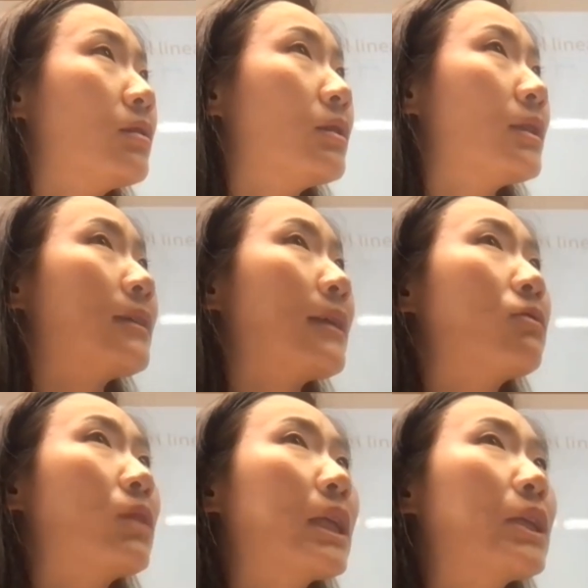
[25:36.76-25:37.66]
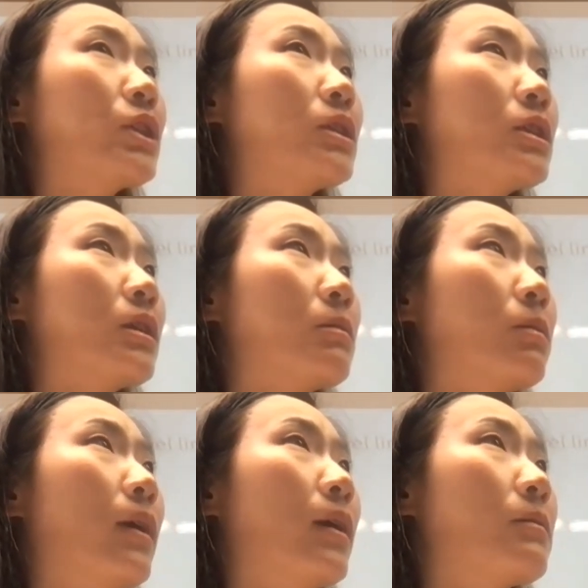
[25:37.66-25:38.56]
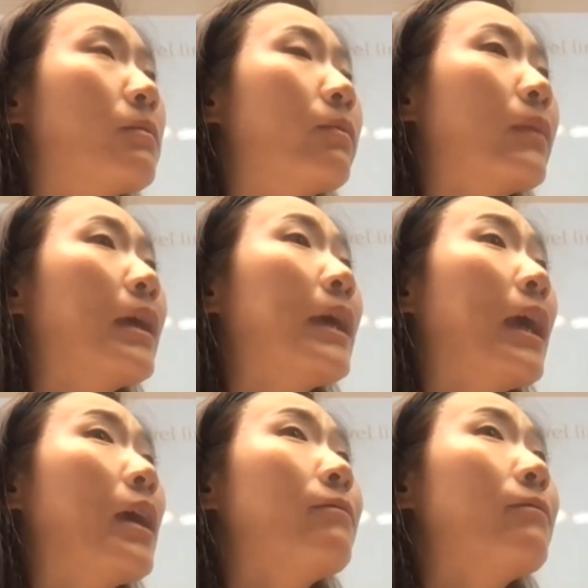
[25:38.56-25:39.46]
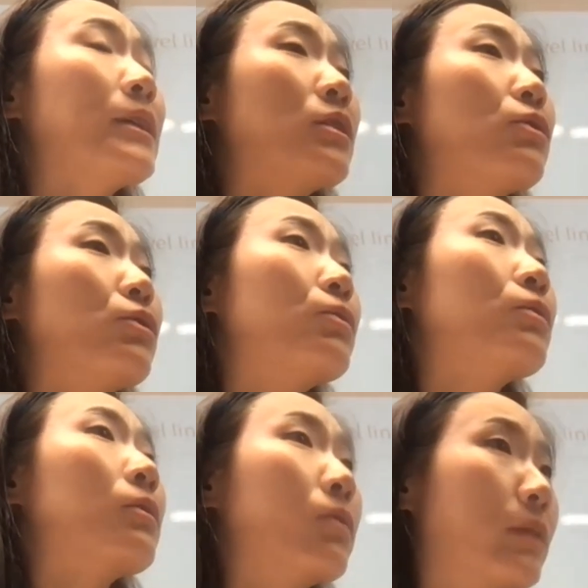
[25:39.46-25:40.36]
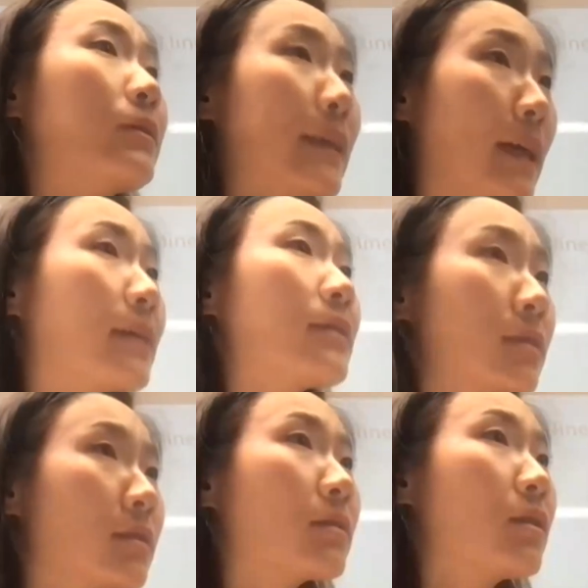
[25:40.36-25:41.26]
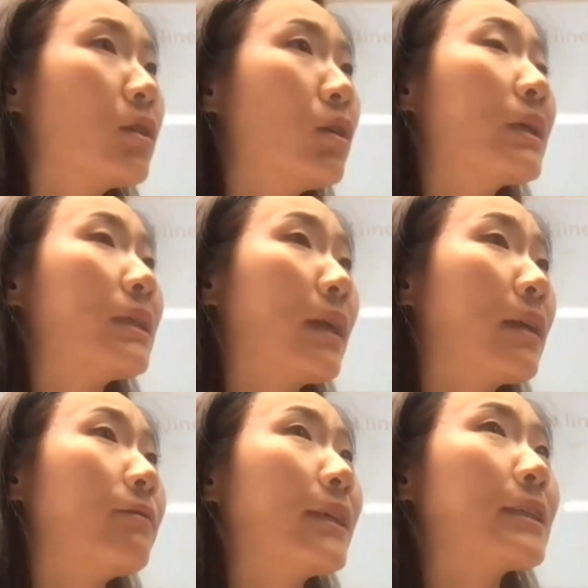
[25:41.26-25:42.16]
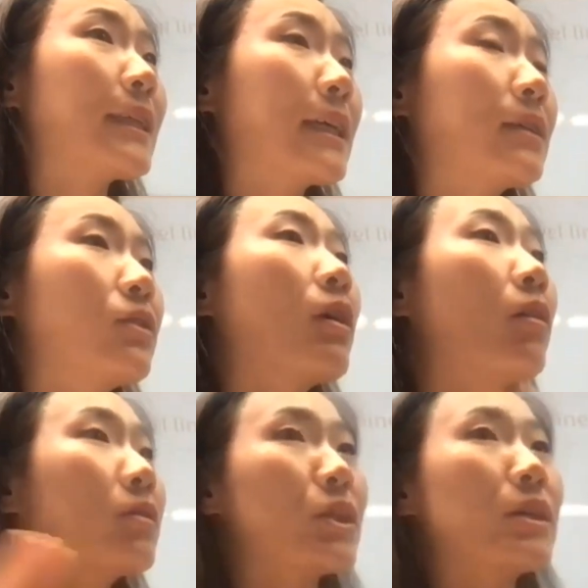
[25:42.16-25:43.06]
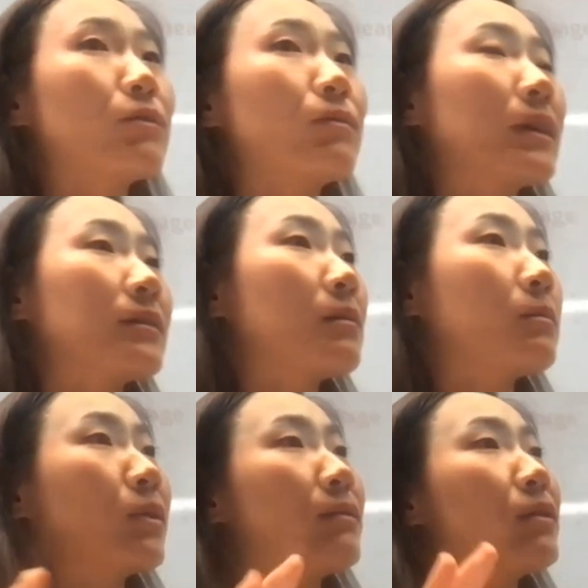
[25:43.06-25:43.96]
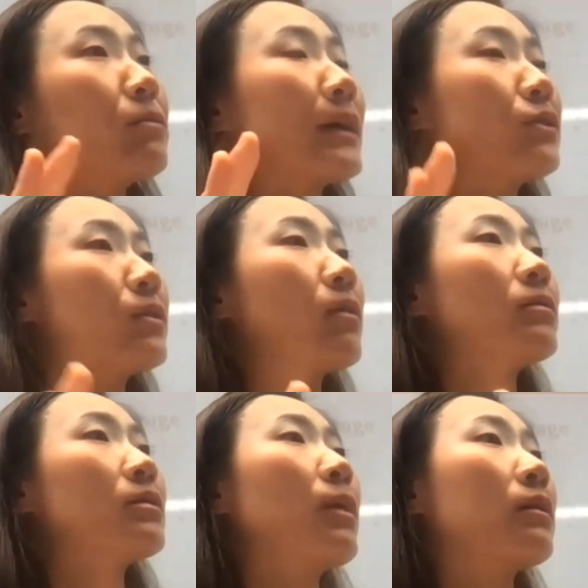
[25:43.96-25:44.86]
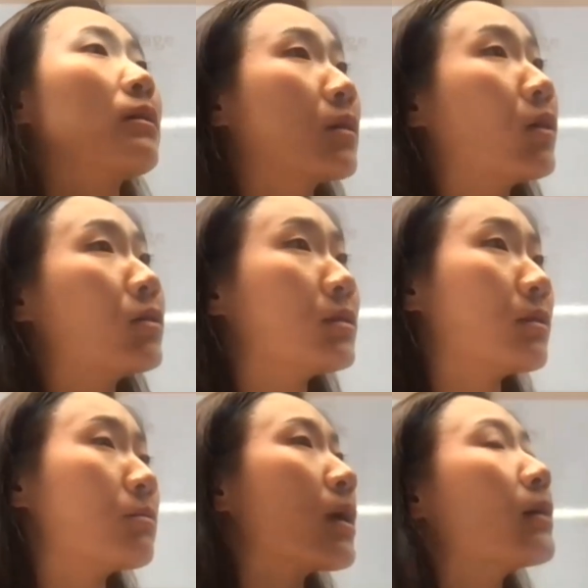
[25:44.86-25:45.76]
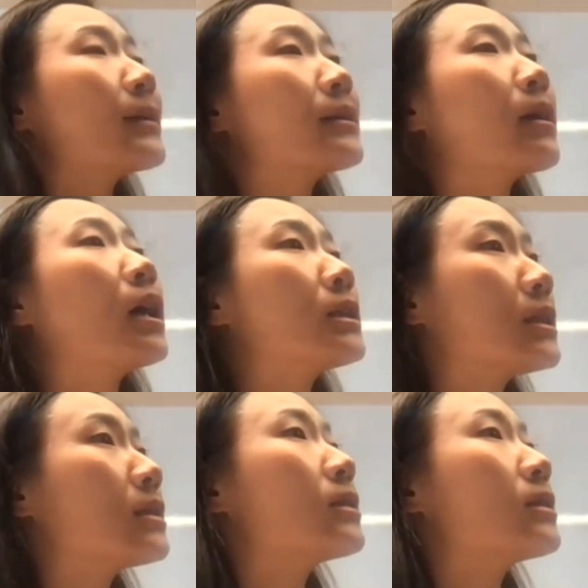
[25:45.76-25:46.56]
See that relationship. If it's through a query, yes. But if it's like code change, for example, if you write your own Spark code, then probably not.